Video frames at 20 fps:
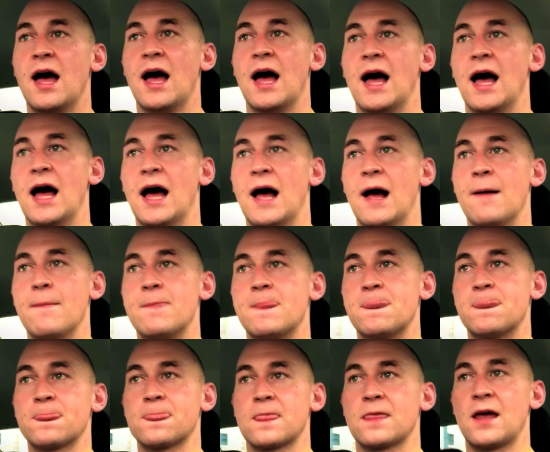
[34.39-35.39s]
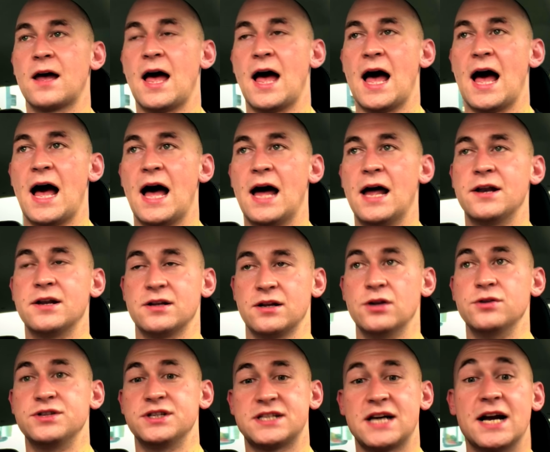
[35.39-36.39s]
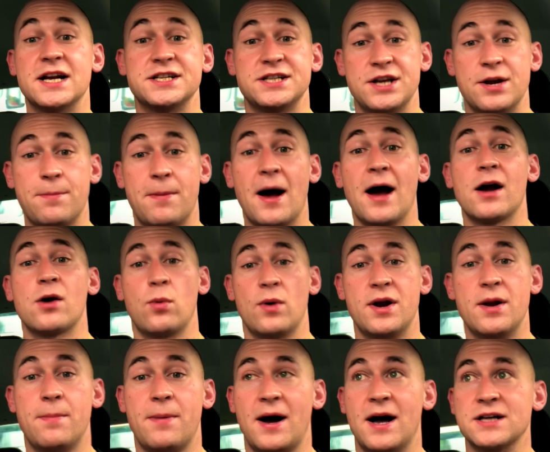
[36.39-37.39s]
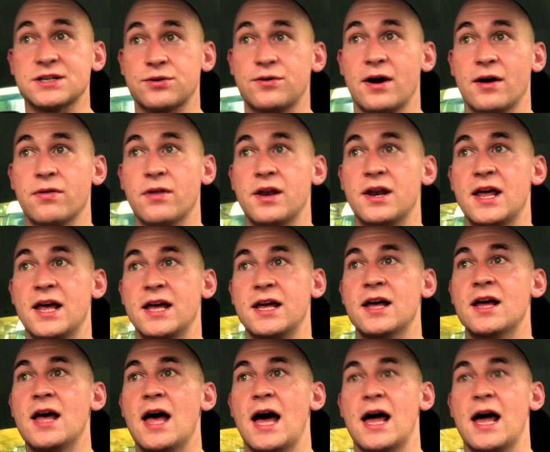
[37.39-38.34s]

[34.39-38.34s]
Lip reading: and losing tightness in the back when the bar's around the knee